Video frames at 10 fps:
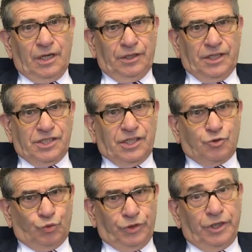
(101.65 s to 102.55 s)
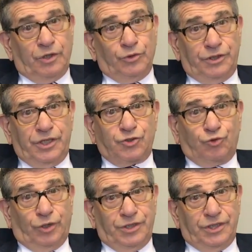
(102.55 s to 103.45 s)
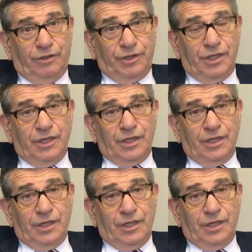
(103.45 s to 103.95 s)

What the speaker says: unless it is really, really extraordinary.